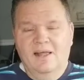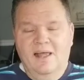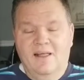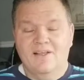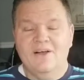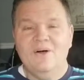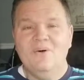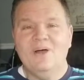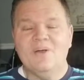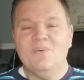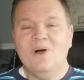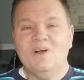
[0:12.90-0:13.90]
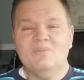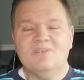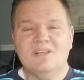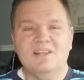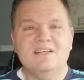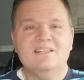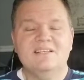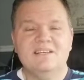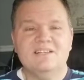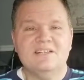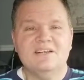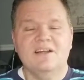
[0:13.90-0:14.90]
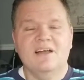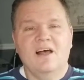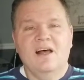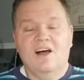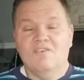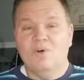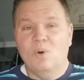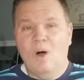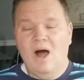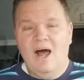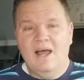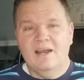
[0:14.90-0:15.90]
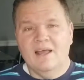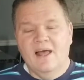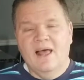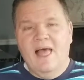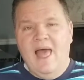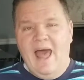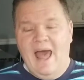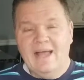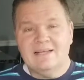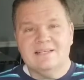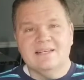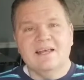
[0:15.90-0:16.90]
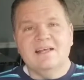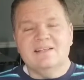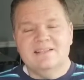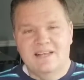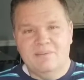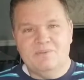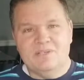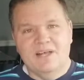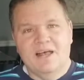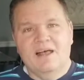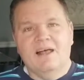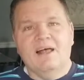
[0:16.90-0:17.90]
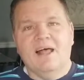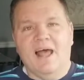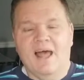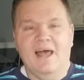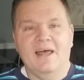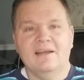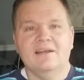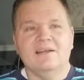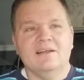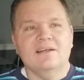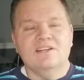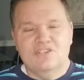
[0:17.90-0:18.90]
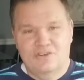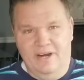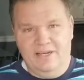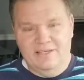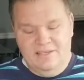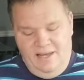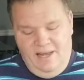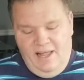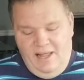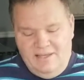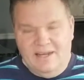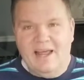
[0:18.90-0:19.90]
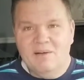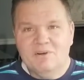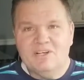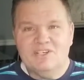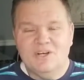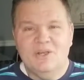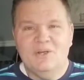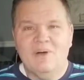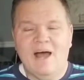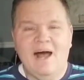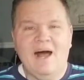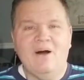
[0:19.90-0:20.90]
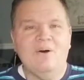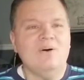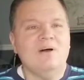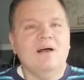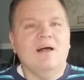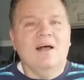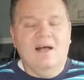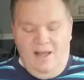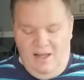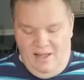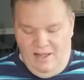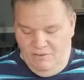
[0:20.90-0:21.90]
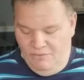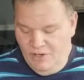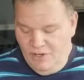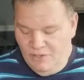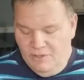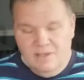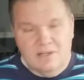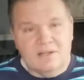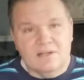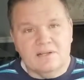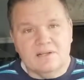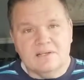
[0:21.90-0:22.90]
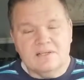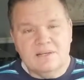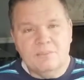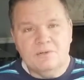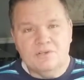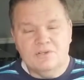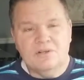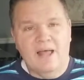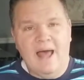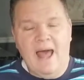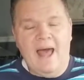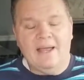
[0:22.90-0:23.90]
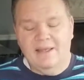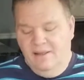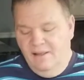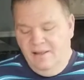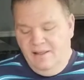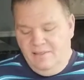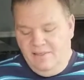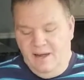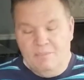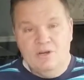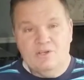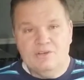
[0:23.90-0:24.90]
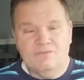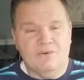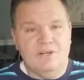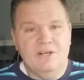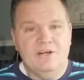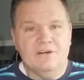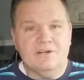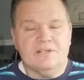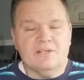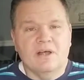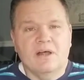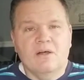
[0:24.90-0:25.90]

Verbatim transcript: Hello and welcome to this edition of Quad Hacks, Tips, and Tricks. Today I'm going to show you how uh, a real simple hack that I've been using for years